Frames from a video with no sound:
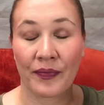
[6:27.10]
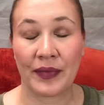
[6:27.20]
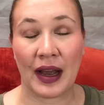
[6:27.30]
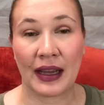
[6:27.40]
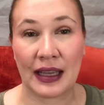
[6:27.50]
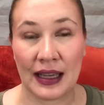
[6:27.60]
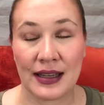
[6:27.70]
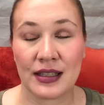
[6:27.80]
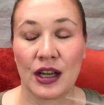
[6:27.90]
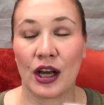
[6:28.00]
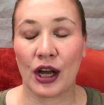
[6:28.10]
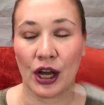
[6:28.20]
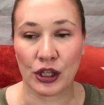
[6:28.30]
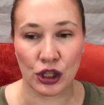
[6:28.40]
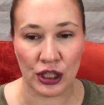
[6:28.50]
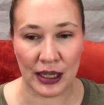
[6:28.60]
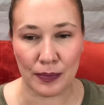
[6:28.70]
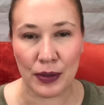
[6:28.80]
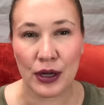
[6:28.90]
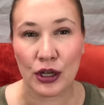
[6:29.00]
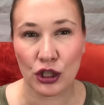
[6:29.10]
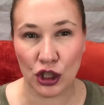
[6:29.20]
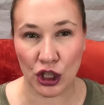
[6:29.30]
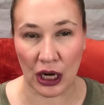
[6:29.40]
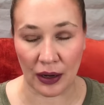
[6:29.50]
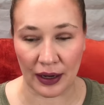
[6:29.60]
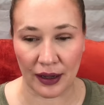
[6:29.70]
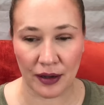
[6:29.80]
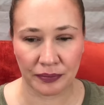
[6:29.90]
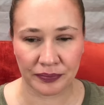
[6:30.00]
I get a deep cherry,